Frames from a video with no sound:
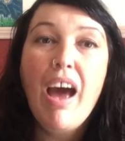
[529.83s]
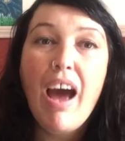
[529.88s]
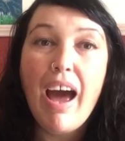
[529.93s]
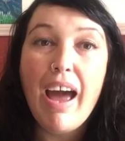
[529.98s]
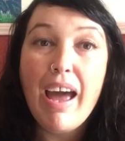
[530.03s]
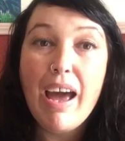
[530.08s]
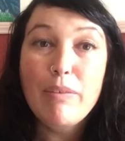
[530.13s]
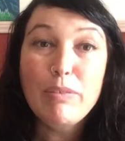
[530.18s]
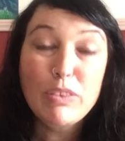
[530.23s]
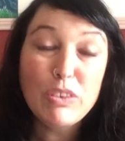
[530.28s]

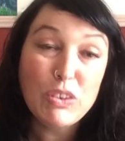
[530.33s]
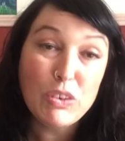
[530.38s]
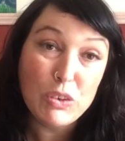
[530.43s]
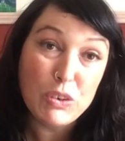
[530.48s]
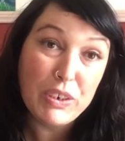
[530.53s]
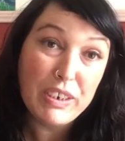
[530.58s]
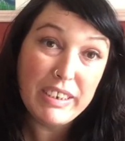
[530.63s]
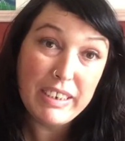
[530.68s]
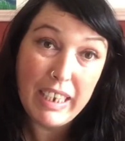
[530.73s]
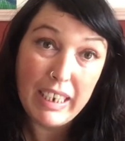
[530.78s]
I have a
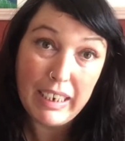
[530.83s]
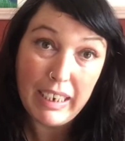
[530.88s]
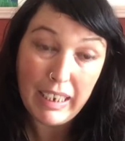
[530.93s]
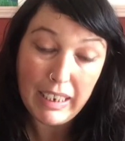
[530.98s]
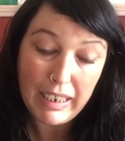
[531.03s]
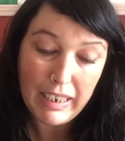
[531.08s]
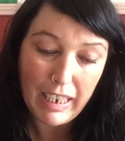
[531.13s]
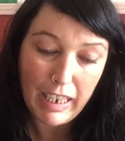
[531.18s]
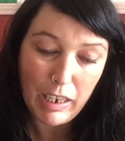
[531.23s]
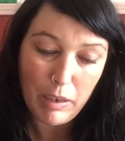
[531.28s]

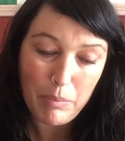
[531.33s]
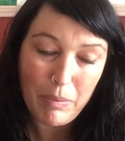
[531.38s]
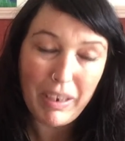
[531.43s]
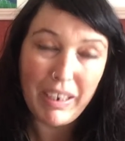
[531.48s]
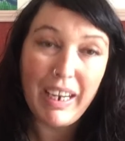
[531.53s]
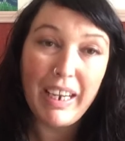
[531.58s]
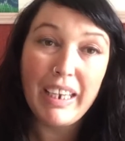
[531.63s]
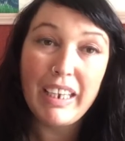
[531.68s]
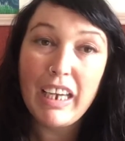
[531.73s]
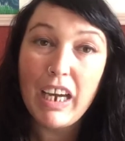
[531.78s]
storytelling theme,
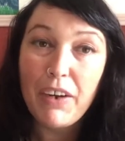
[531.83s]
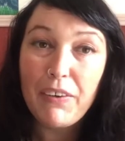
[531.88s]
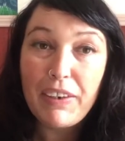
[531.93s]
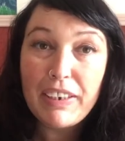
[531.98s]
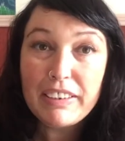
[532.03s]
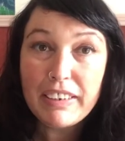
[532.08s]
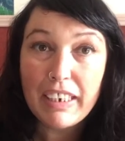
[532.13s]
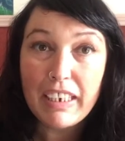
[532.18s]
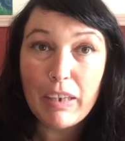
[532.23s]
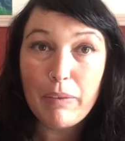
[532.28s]
and I
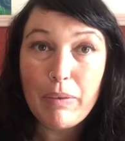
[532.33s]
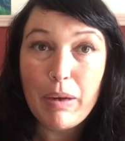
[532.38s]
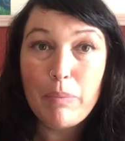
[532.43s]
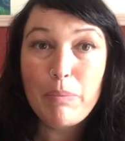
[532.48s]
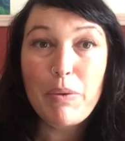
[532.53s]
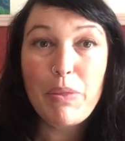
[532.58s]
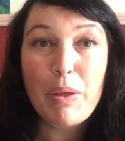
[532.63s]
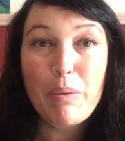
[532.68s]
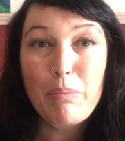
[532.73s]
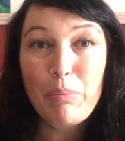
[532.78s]
encourage anyone
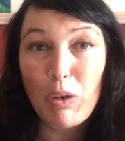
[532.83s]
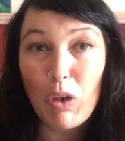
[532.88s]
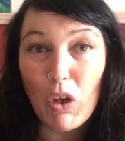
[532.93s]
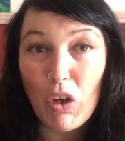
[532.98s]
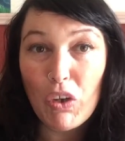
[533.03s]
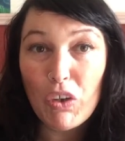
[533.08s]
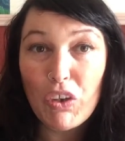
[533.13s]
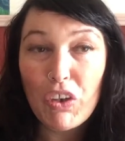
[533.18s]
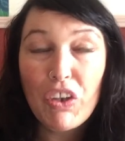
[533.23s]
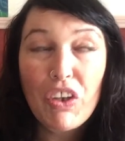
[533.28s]
with a
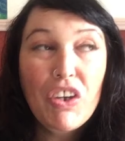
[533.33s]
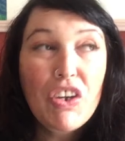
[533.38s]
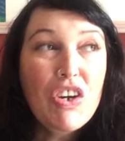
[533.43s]
blog